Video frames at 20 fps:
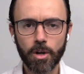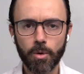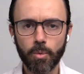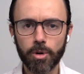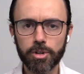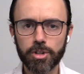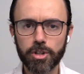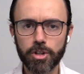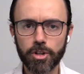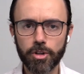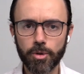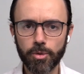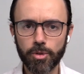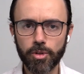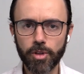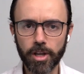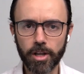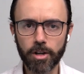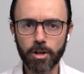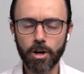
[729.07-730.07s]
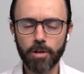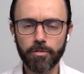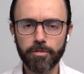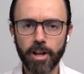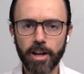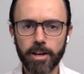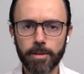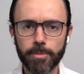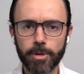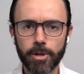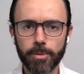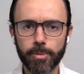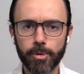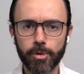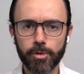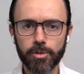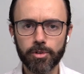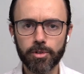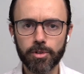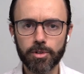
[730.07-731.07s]
What do you think of Vladimir
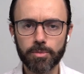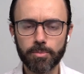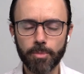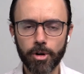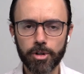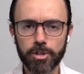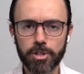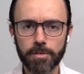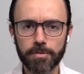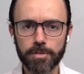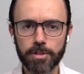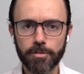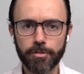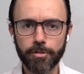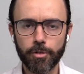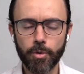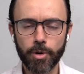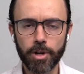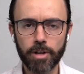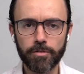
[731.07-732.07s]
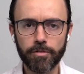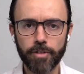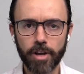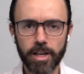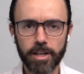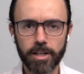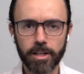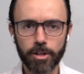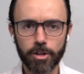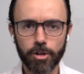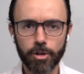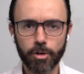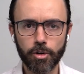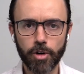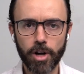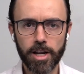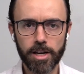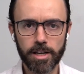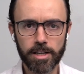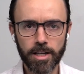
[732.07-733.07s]
Putin's motives for invading
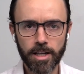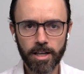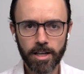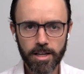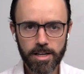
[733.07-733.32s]
Ukraine?